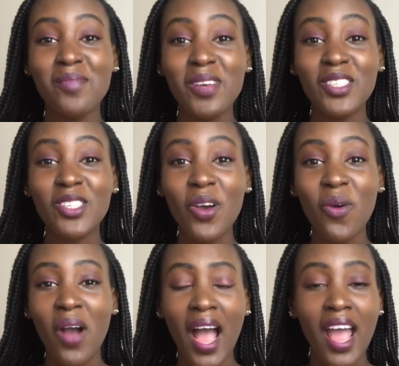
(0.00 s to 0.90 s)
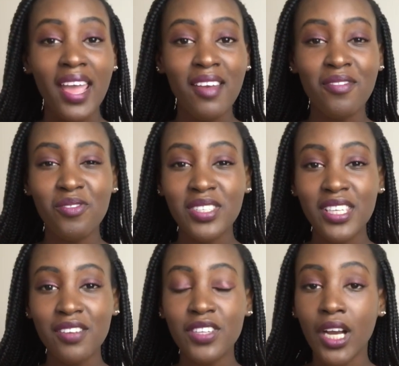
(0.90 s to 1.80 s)
So I have
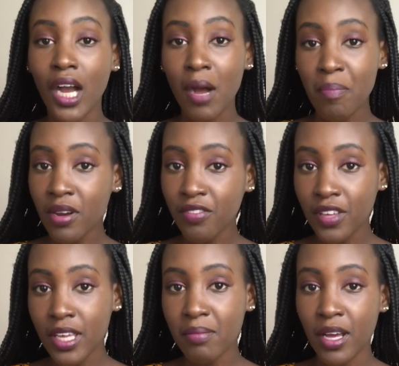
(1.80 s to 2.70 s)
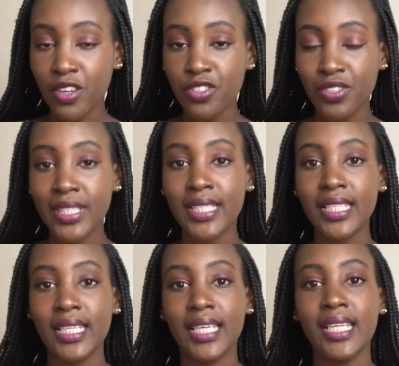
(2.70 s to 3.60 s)
received a couple of emails
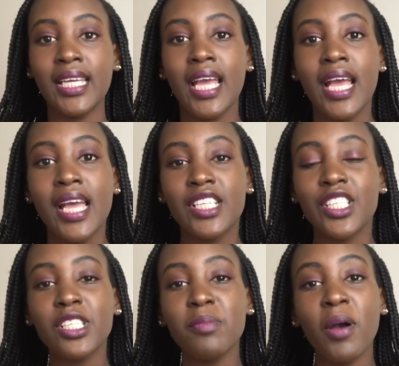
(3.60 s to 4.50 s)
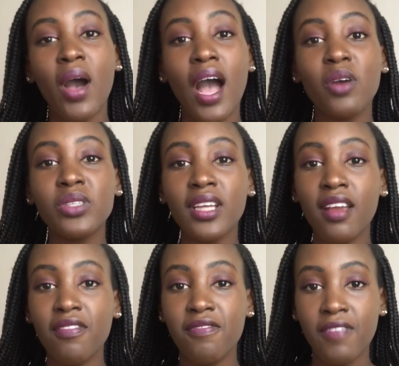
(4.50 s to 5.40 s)
recently just about how did I
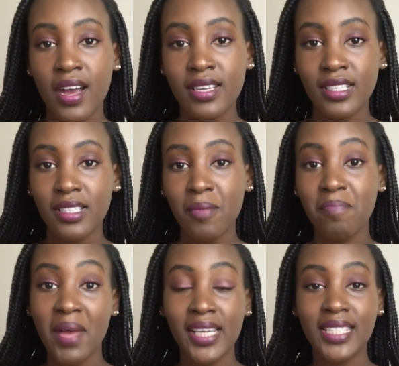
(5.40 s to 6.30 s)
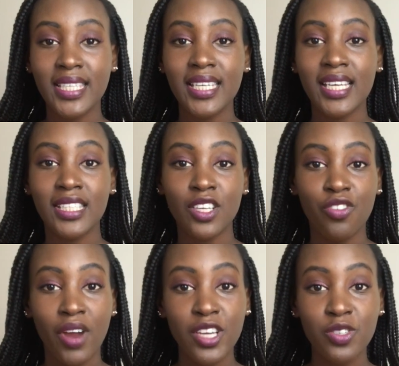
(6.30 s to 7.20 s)
fund medicine as a
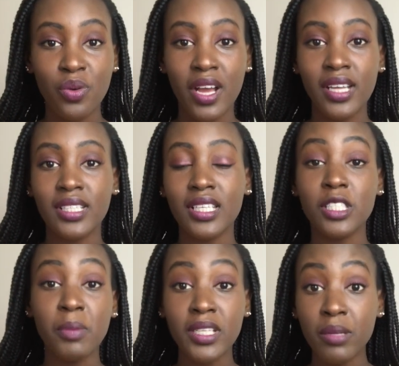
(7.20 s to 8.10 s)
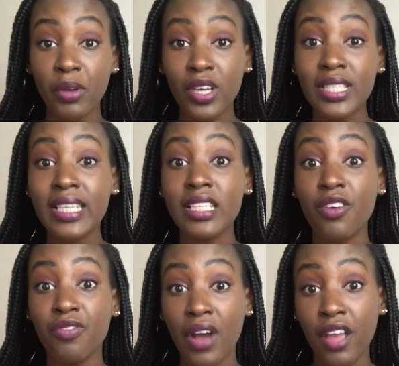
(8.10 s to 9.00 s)
graduate, especially because I did a
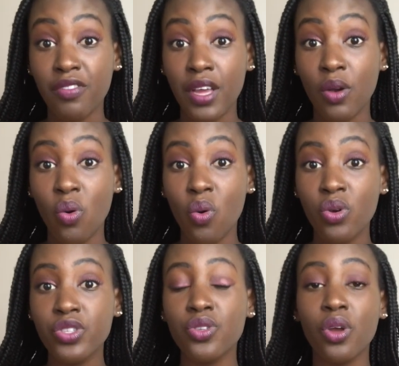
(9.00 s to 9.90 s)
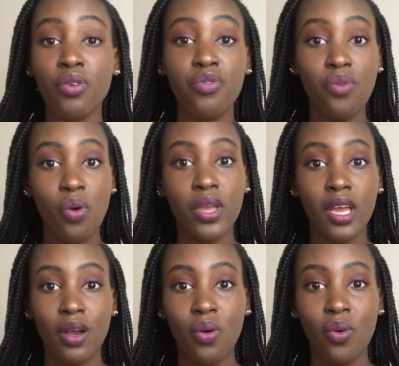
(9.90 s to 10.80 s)
5-year course, not a
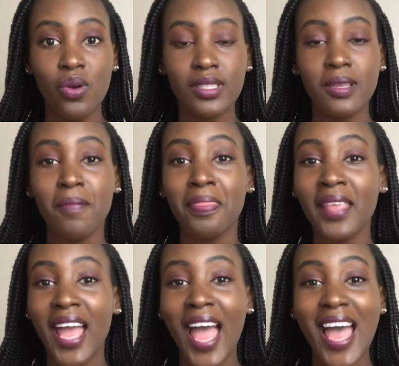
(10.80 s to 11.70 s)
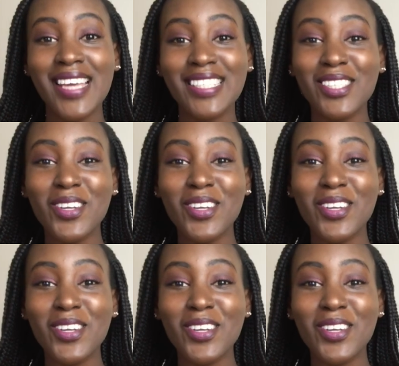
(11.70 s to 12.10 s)
4-year course. And